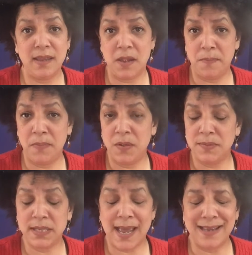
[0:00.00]
it
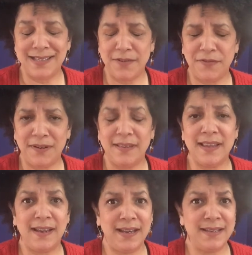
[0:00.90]
was a lot different
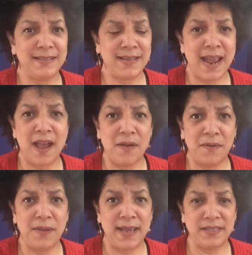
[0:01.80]
than it is
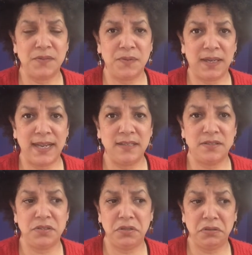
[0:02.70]
now as it
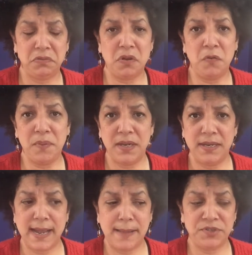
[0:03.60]
relates to open
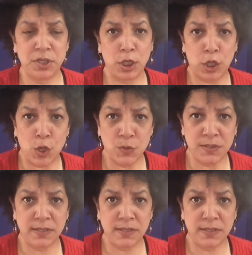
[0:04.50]
adoption, closed